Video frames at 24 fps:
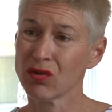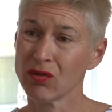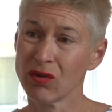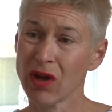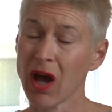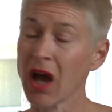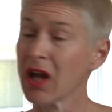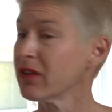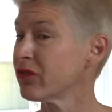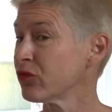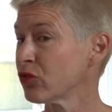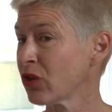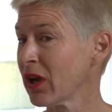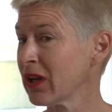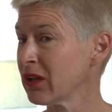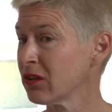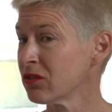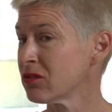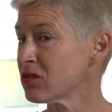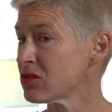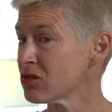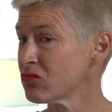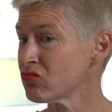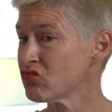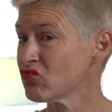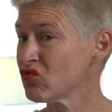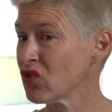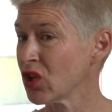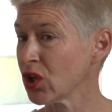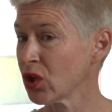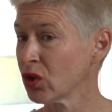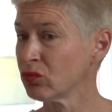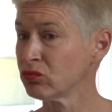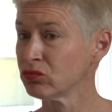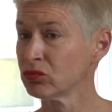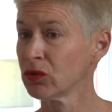kind of threatened, you
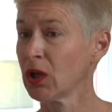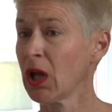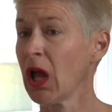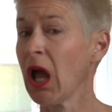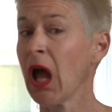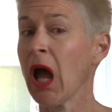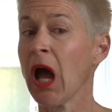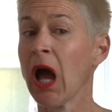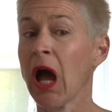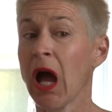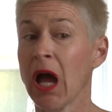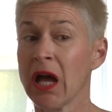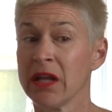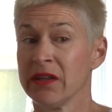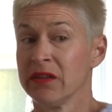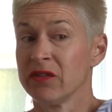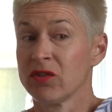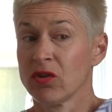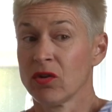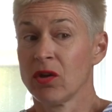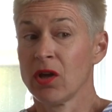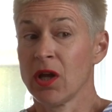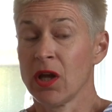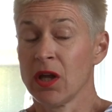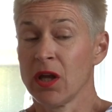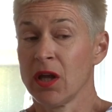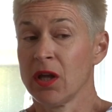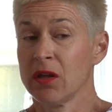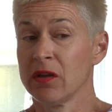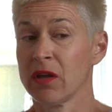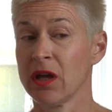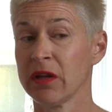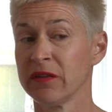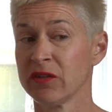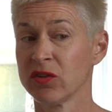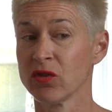know. And
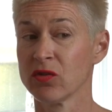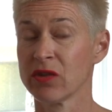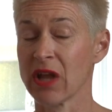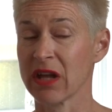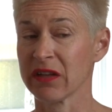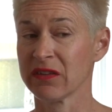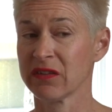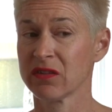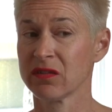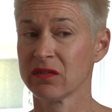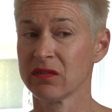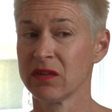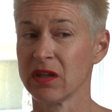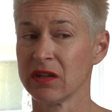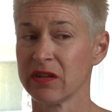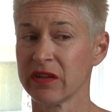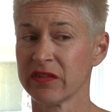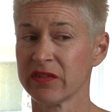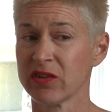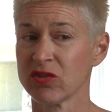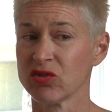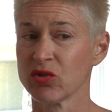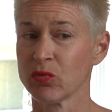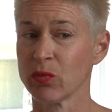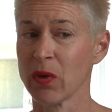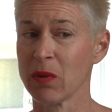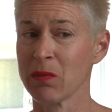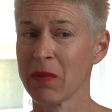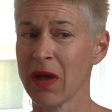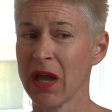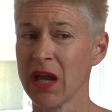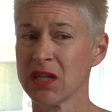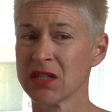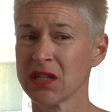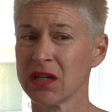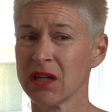so that's the decision we
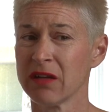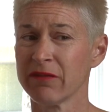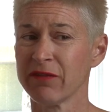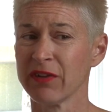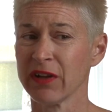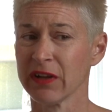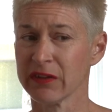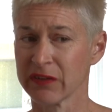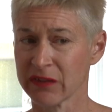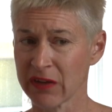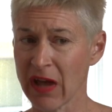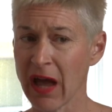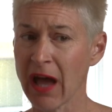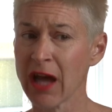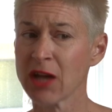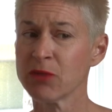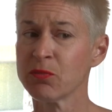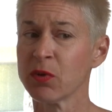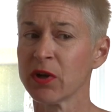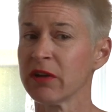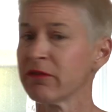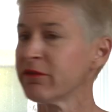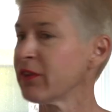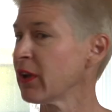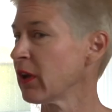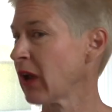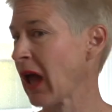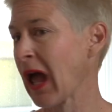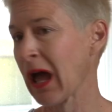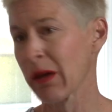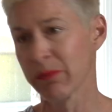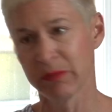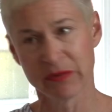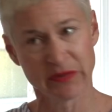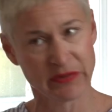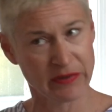made. And it felt sad, but it felt
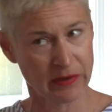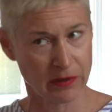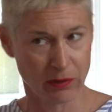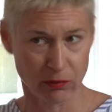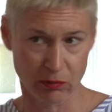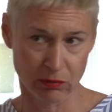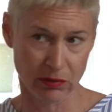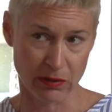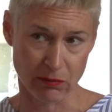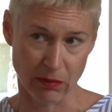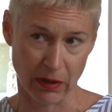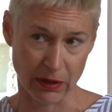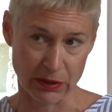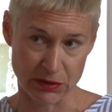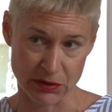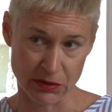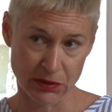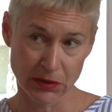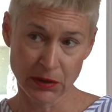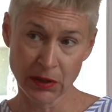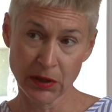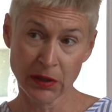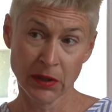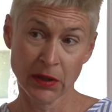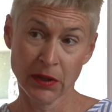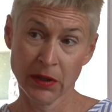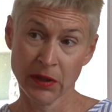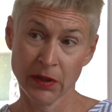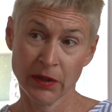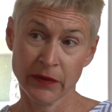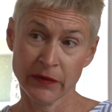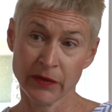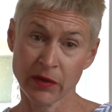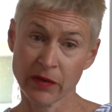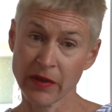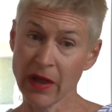absolutely right.
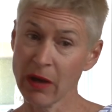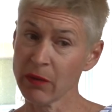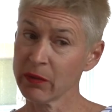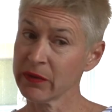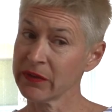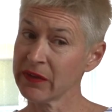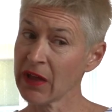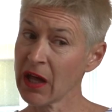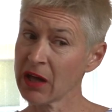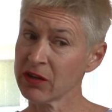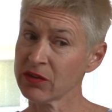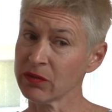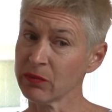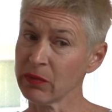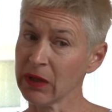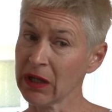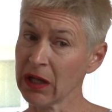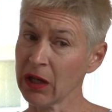So that was that, and we